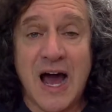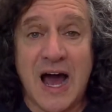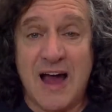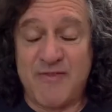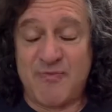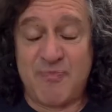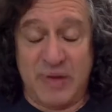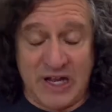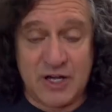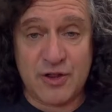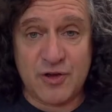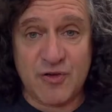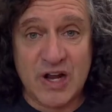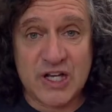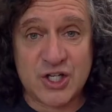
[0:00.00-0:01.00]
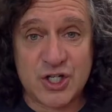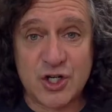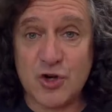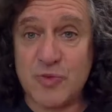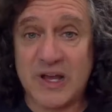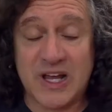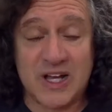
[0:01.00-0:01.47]
I've picked the right
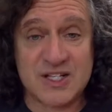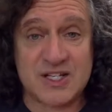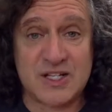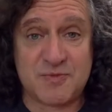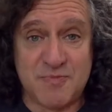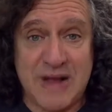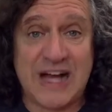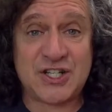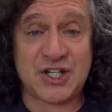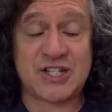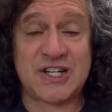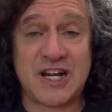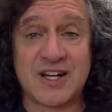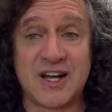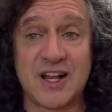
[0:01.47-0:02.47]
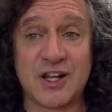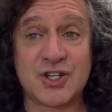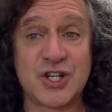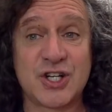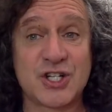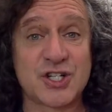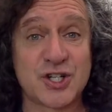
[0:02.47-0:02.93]
shoe because this magic
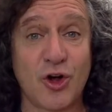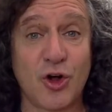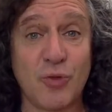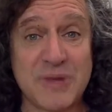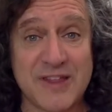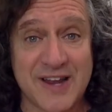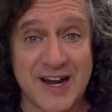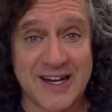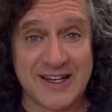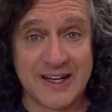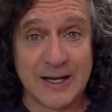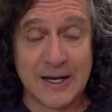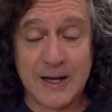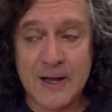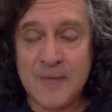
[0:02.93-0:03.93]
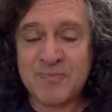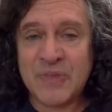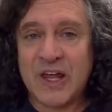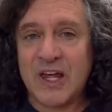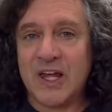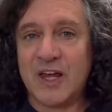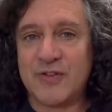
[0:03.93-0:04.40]
technology just told me that I did.
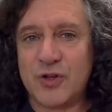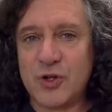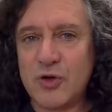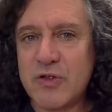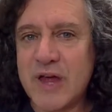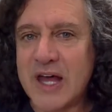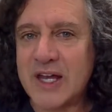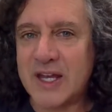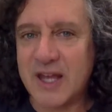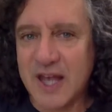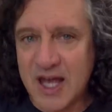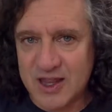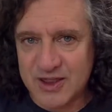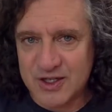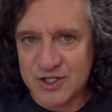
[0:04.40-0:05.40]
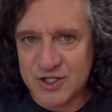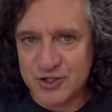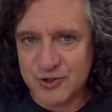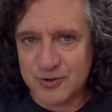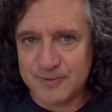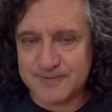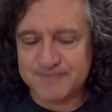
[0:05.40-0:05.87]
If you then get the shoe